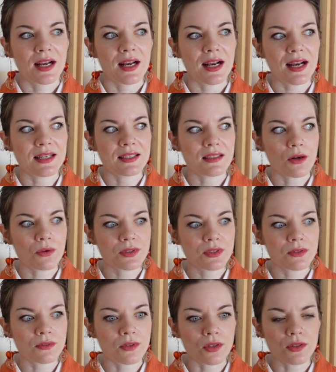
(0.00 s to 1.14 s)
And
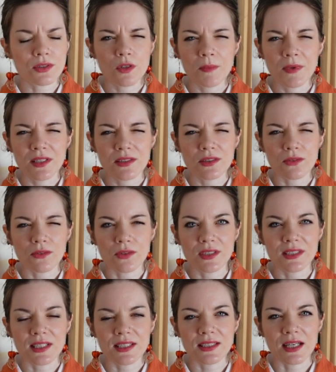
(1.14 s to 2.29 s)
also, not so many
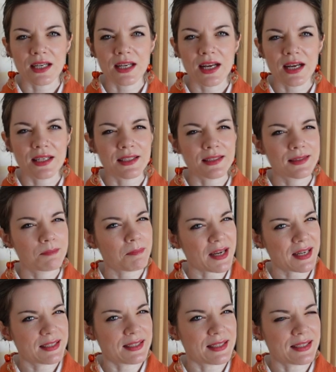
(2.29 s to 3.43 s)
stores as I had
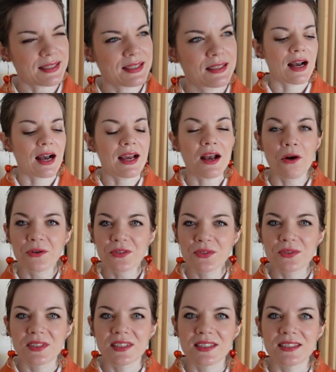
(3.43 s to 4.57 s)
expected. I also
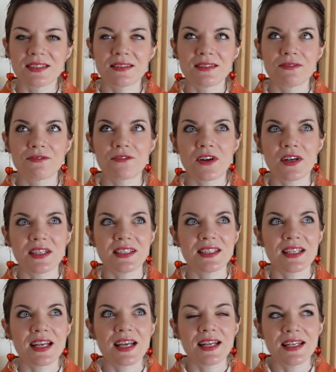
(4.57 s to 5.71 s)
didn't find
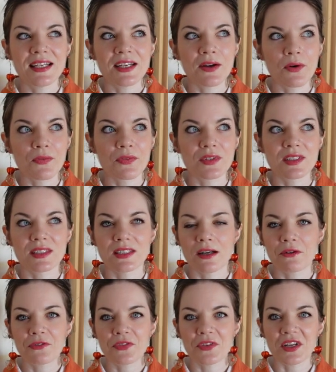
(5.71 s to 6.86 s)
any of the
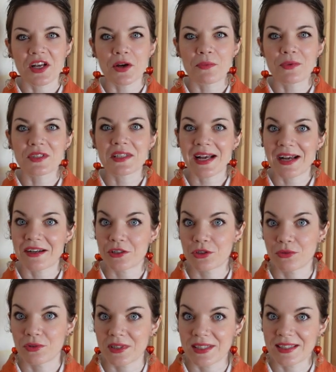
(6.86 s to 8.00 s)
stuff that I was
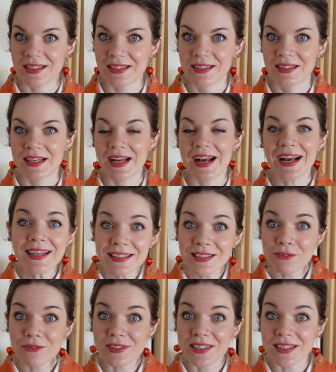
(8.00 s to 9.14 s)
actually
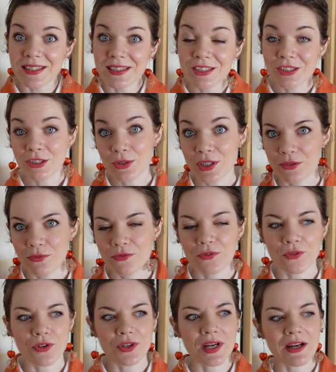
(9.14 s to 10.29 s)
actively looking
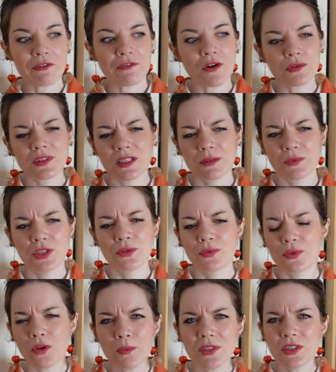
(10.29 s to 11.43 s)
for. I found some cute
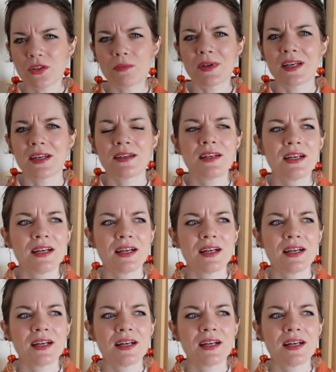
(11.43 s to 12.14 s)
obidome.